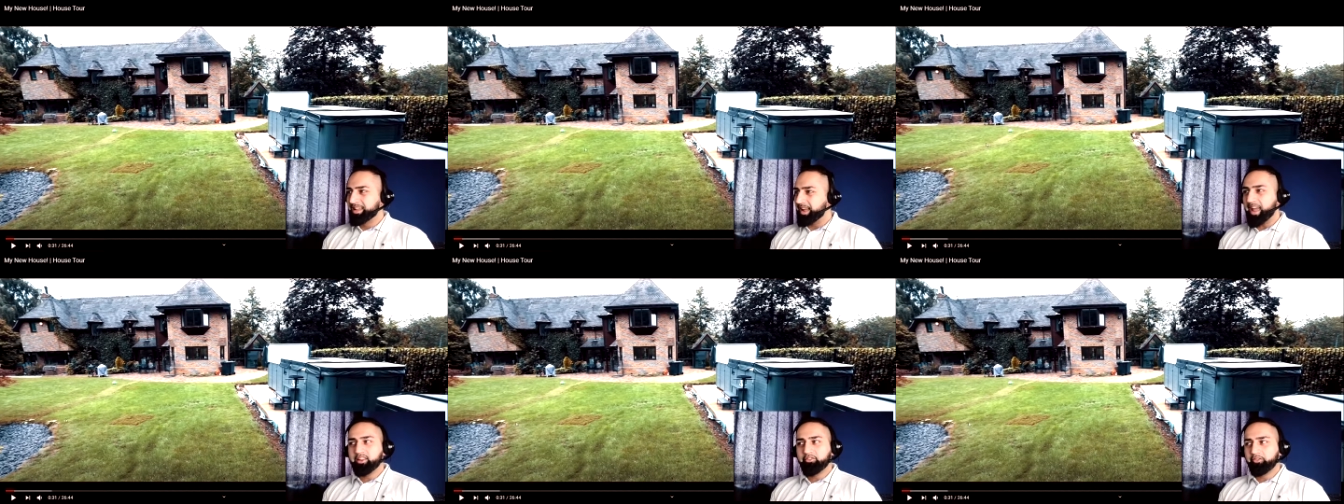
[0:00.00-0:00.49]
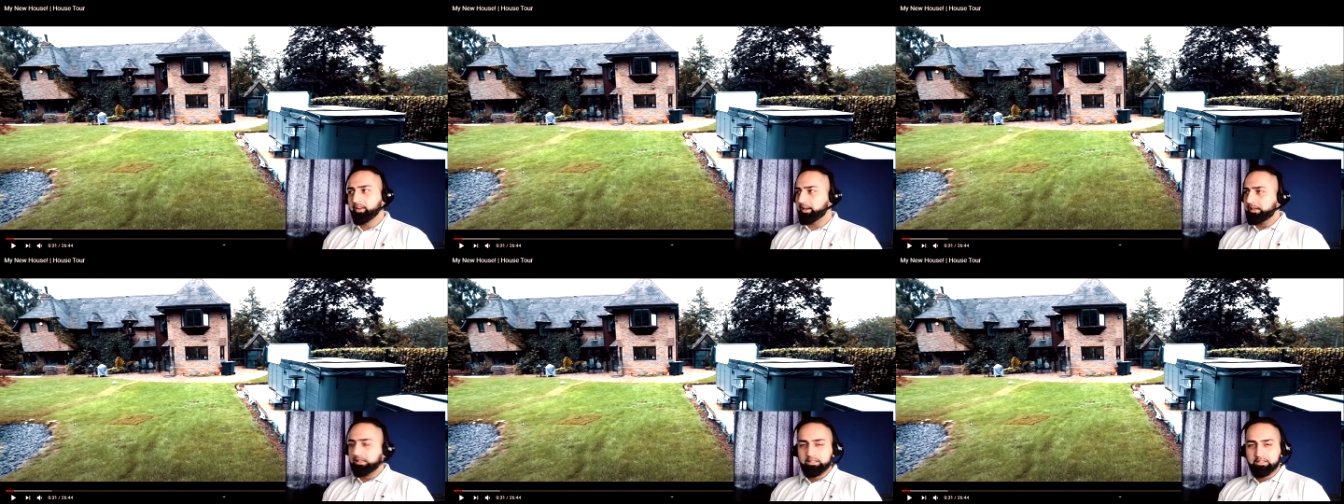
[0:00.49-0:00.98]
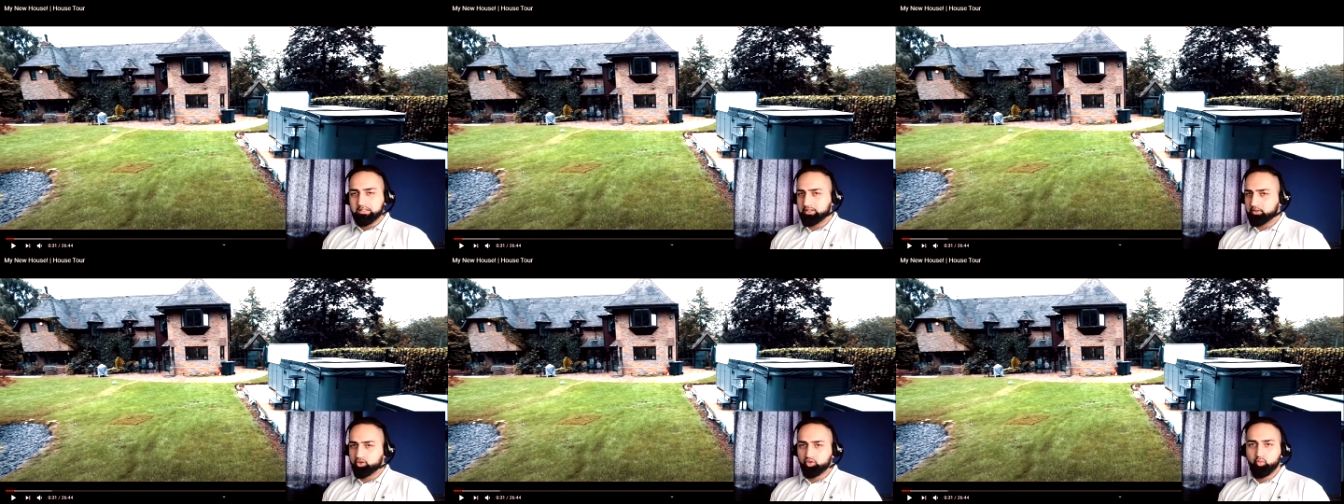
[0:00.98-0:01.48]
Anything else is
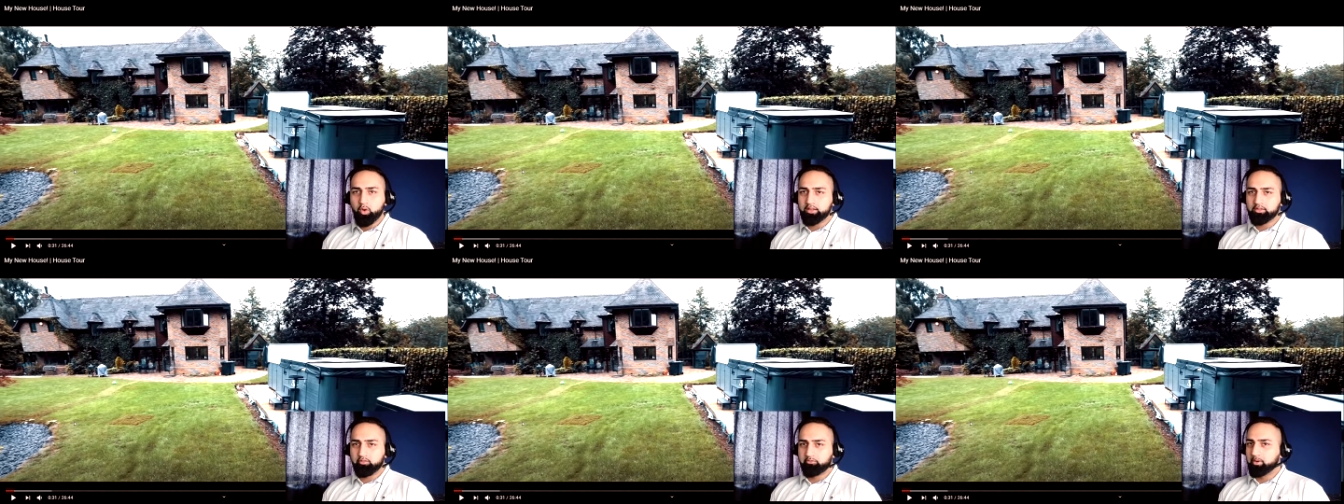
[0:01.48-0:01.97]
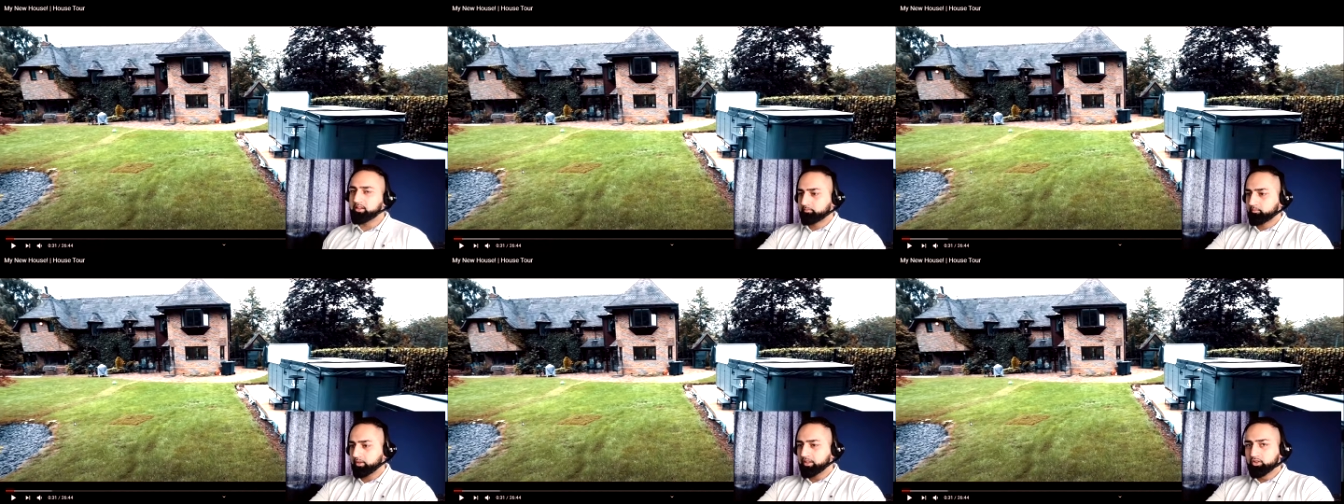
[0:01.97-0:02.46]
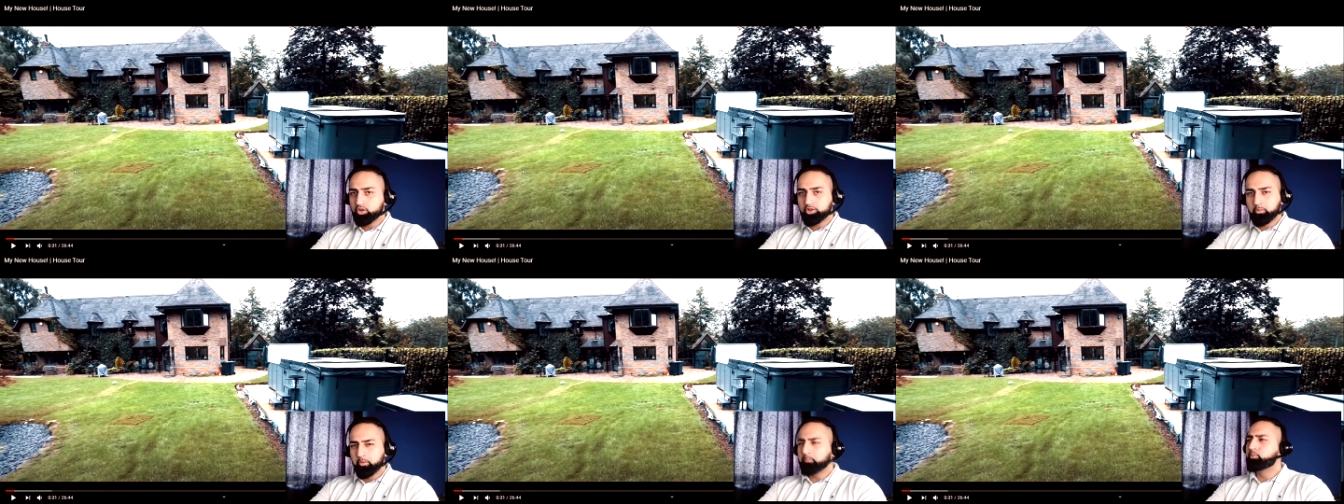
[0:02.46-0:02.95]
just waste of money. Indoor
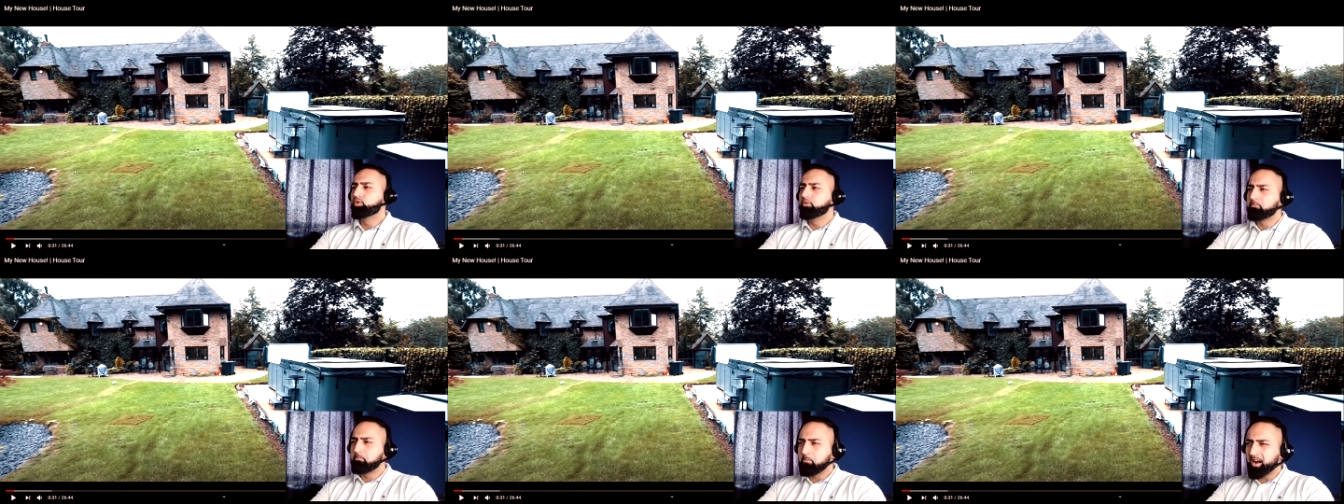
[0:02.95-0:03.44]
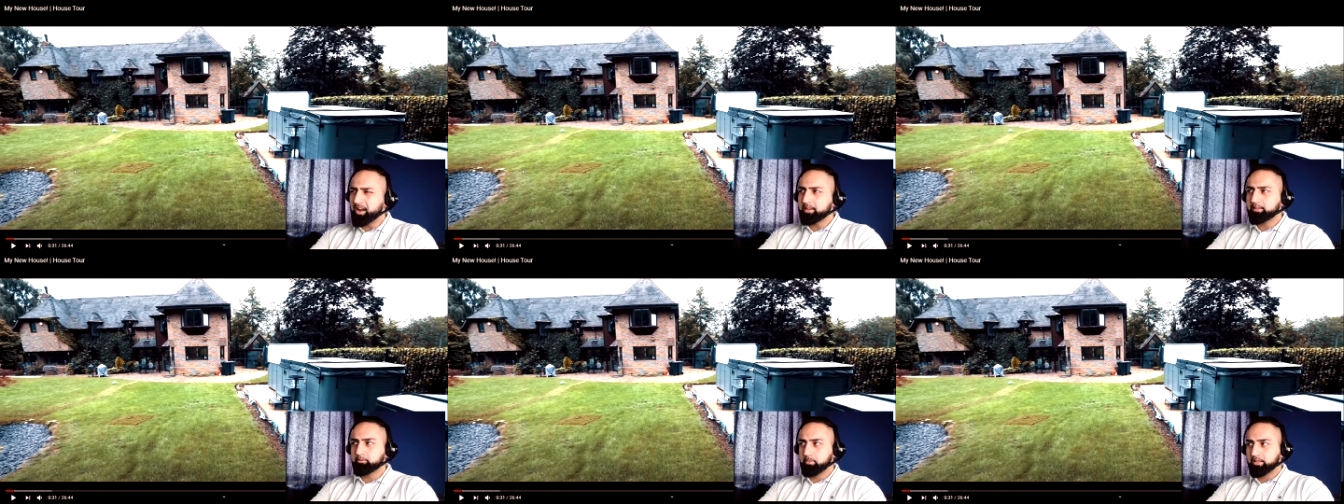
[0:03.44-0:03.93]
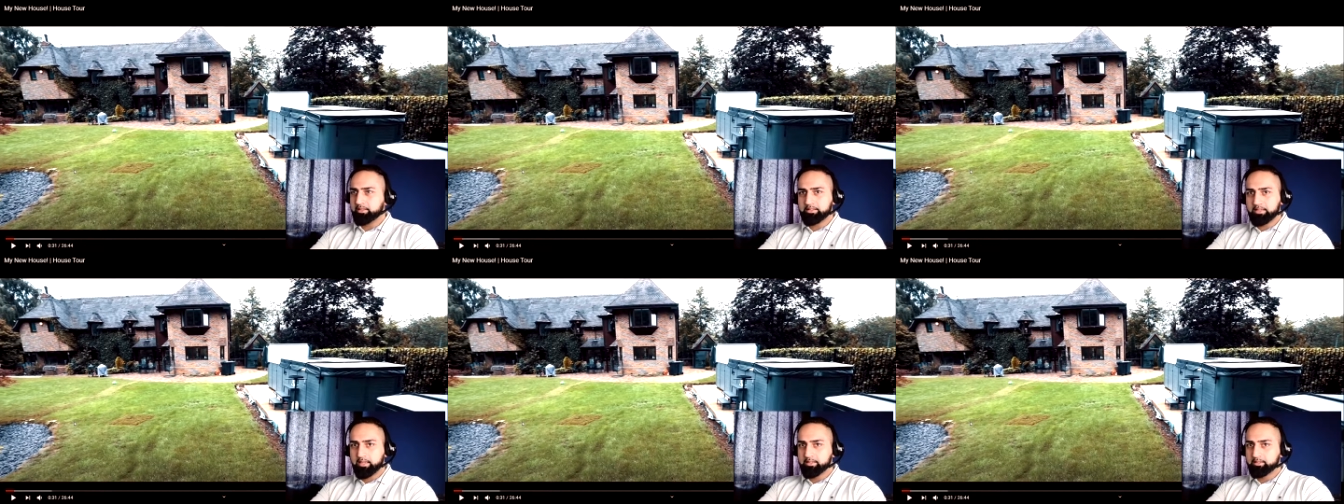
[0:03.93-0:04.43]
swimming pool might make
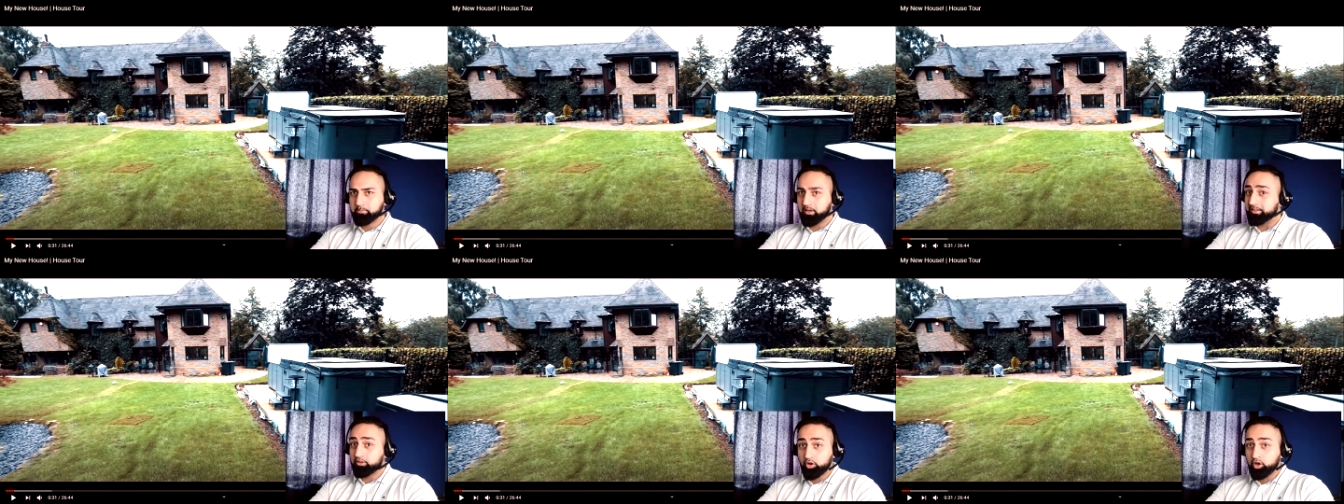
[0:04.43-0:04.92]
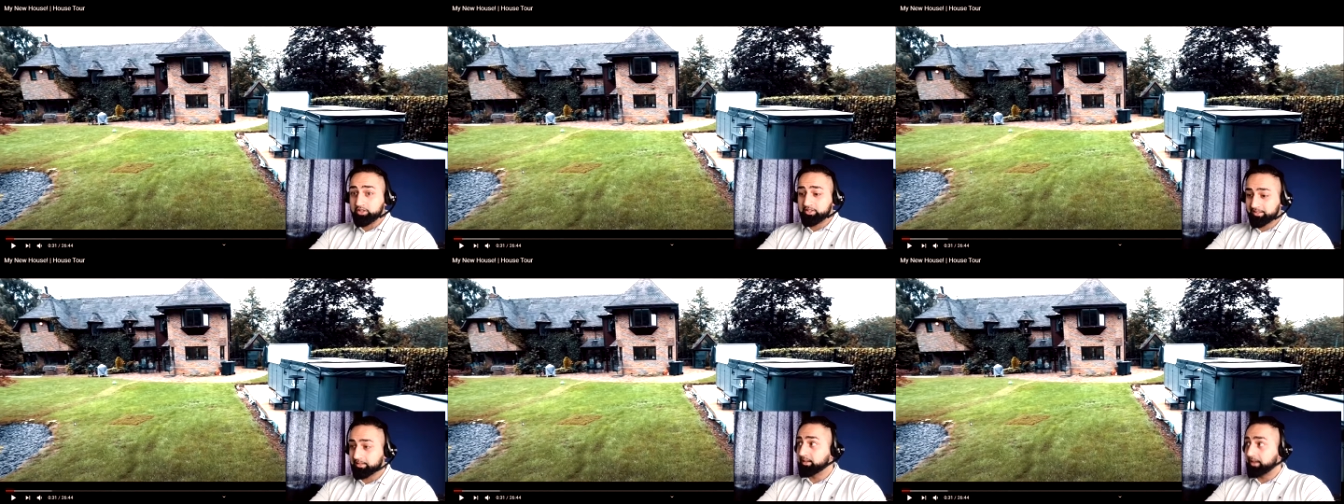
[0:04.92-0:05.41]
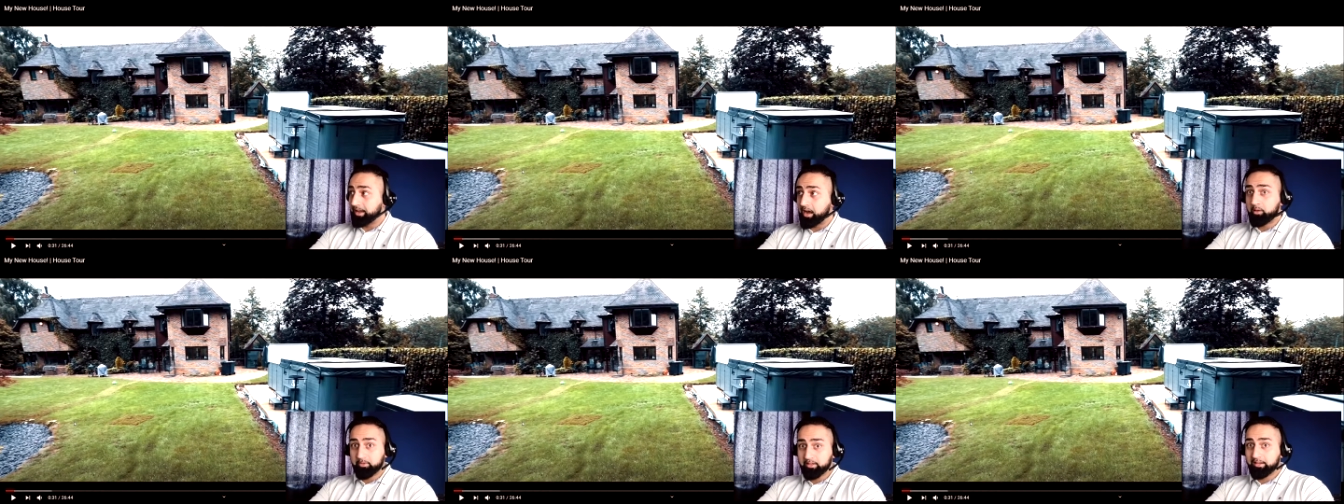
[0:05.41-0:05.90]
sense, but it costs an
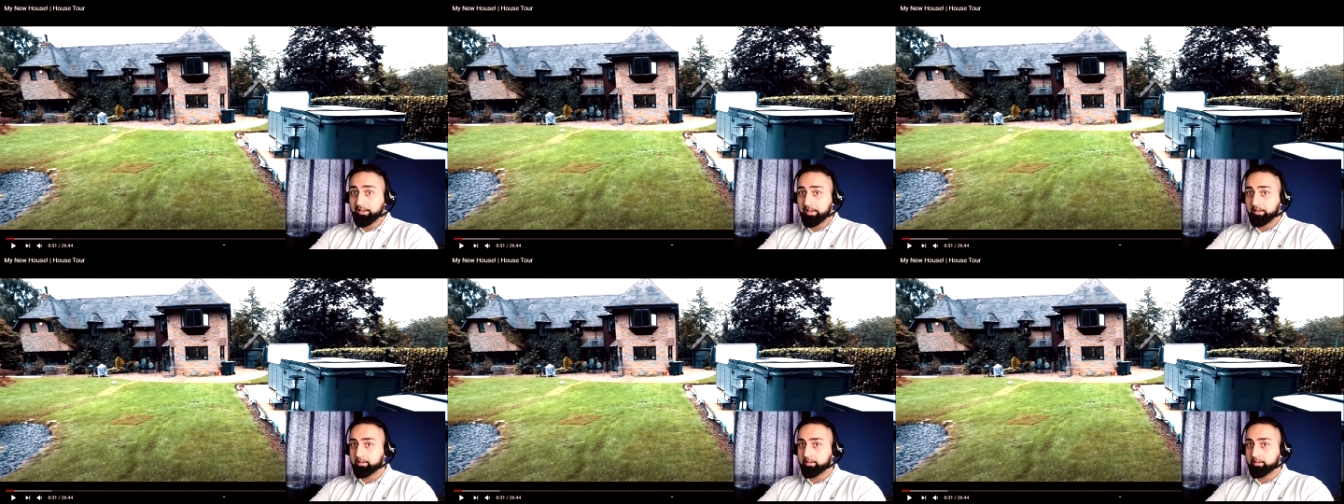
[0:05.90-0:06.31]
arm and a leg.